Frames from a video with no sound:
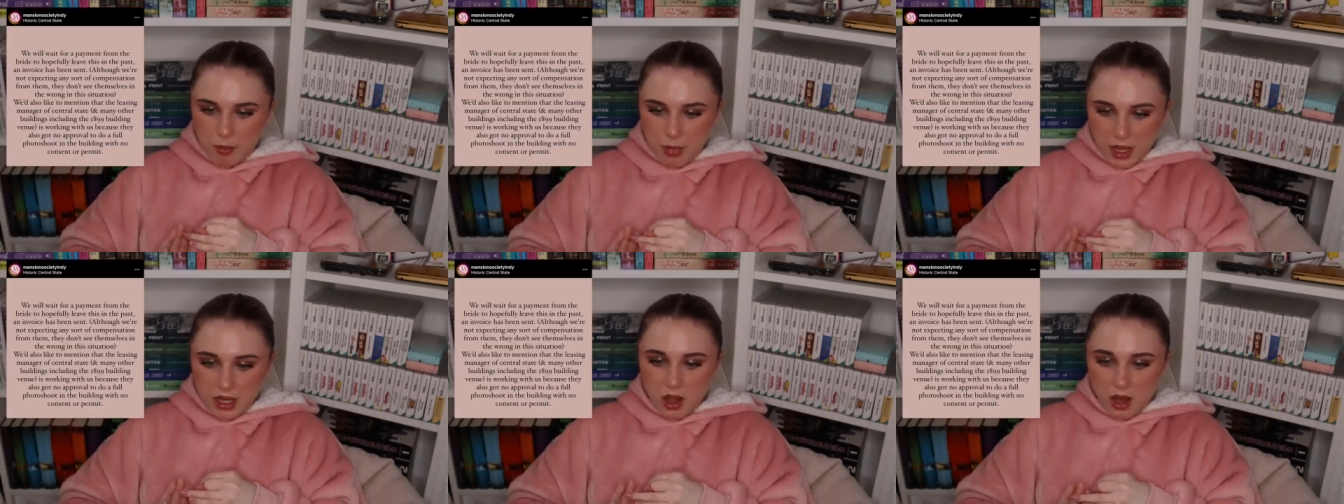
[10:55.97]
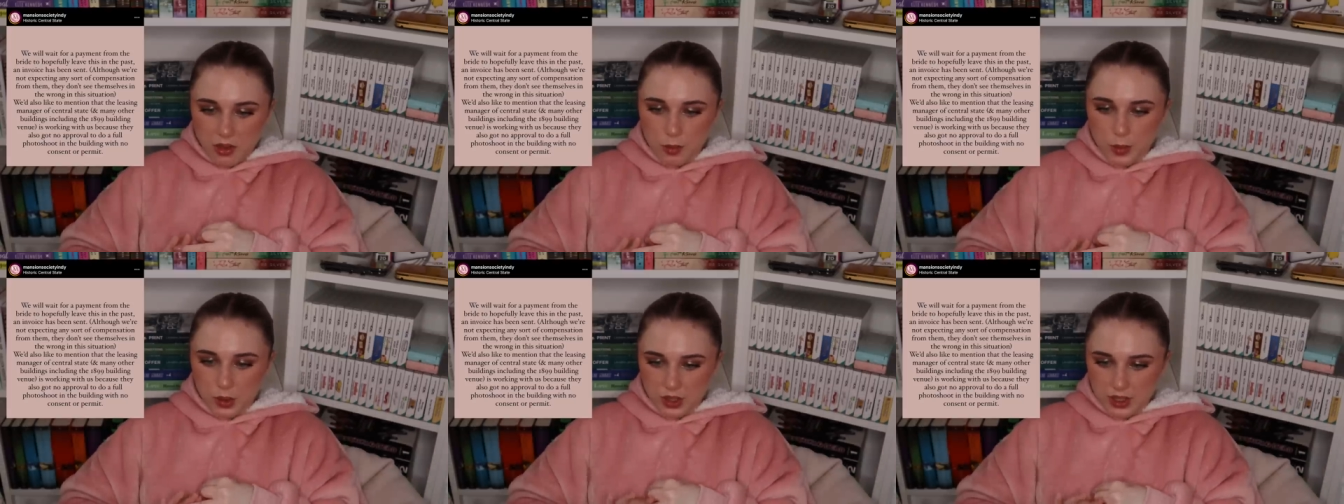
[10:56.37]
many
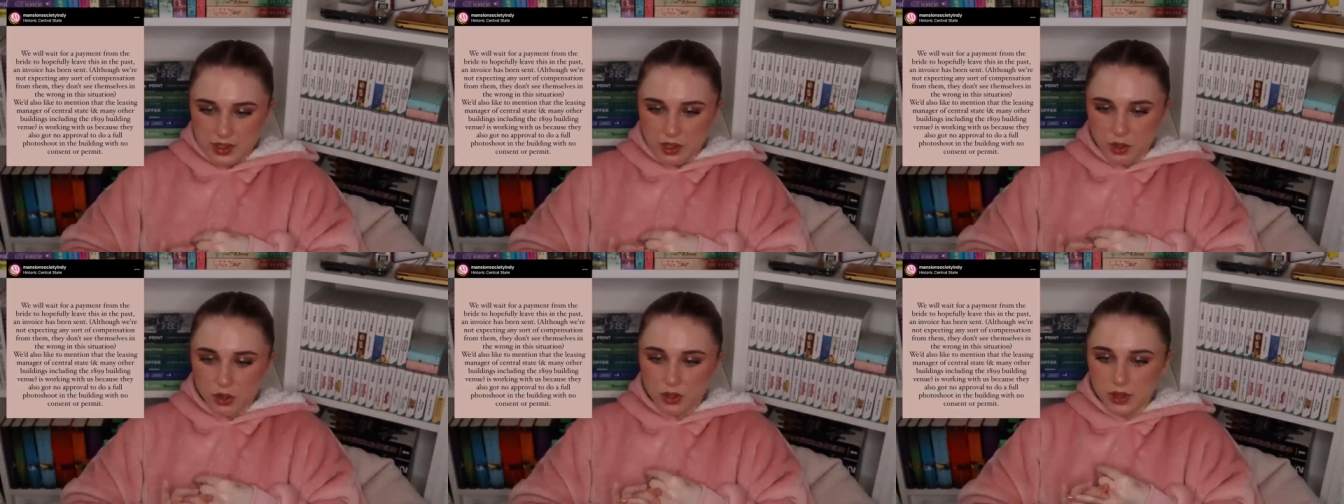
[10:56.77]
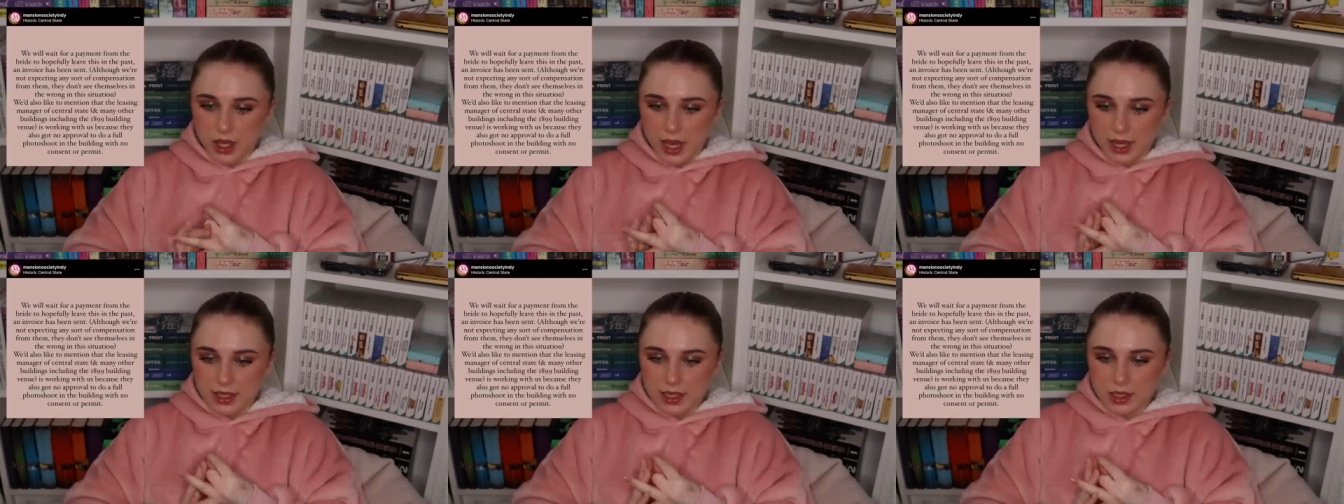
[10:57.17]
other buildings including the
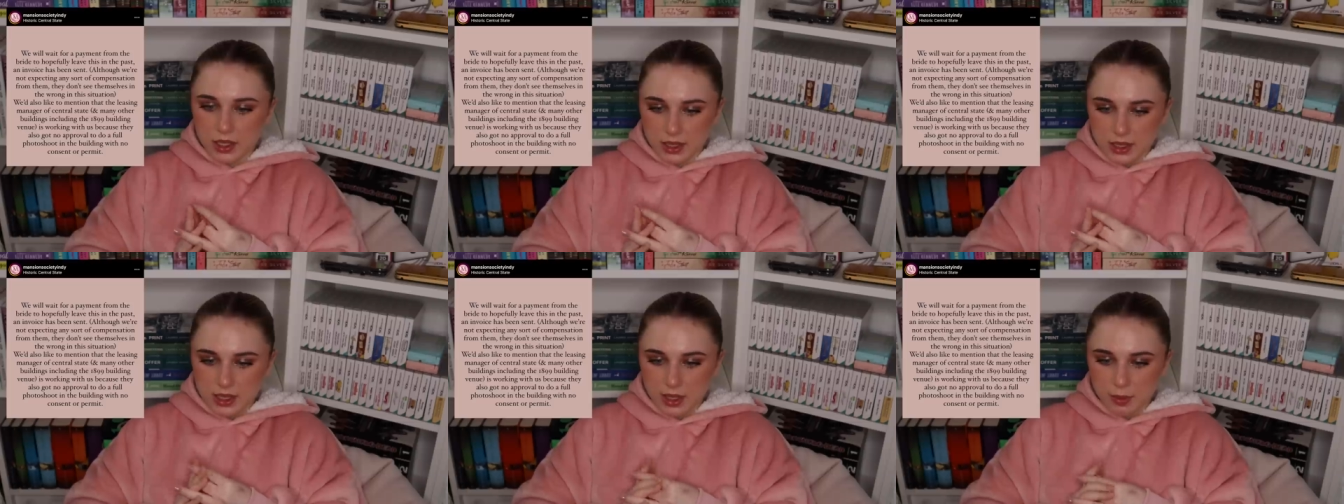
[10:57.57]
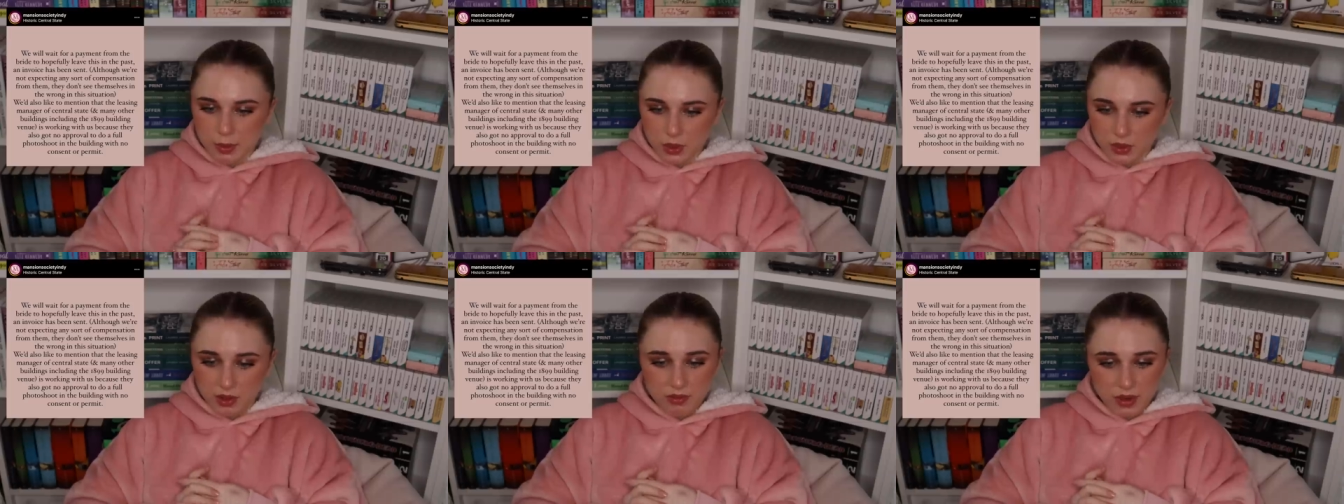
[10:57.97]
1899
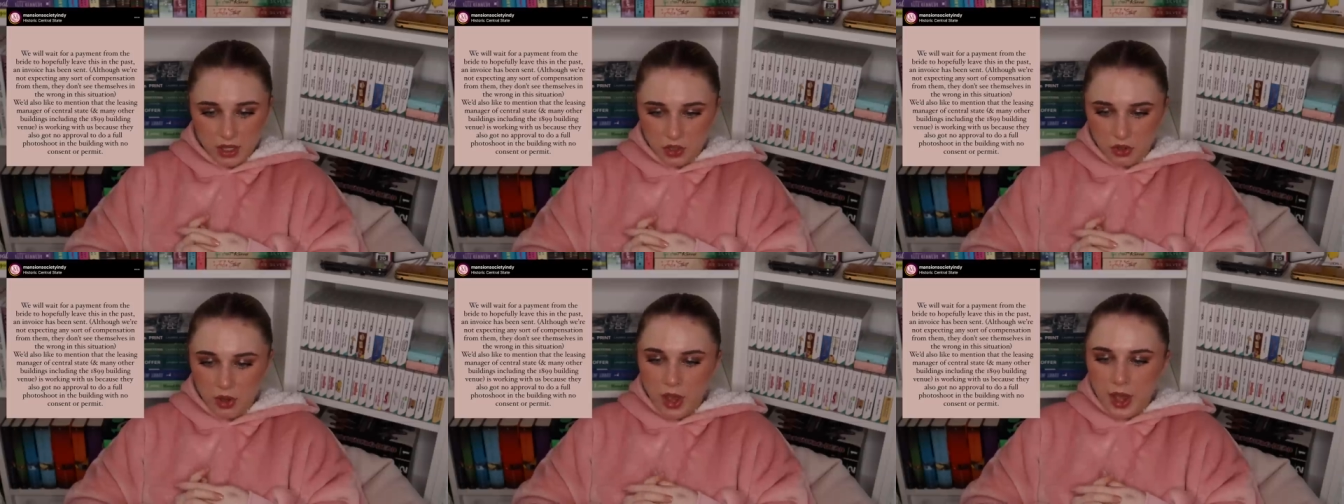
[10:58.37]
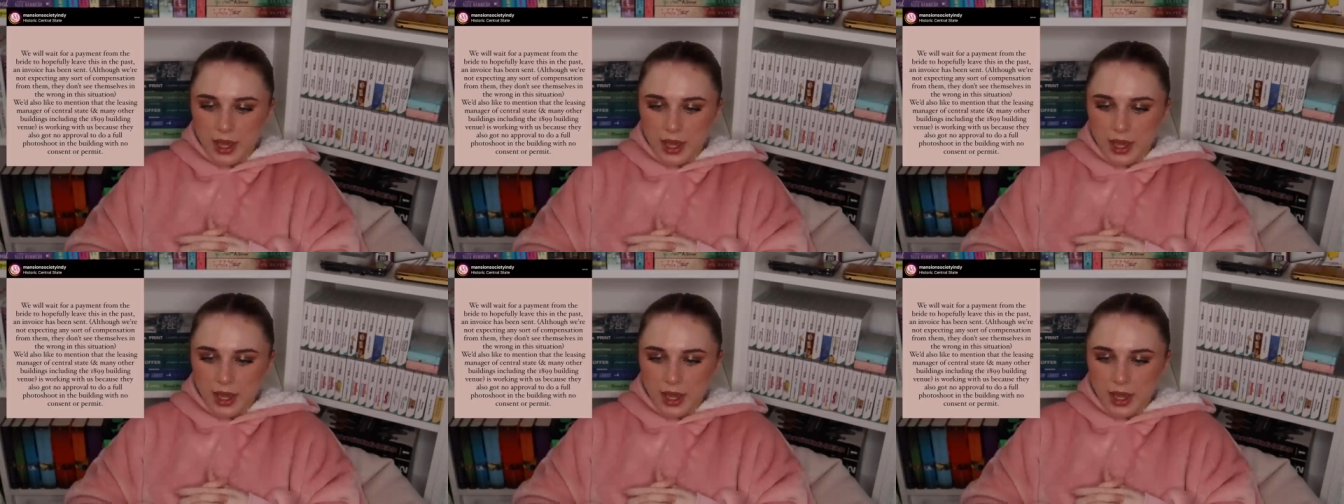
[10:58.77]
building venue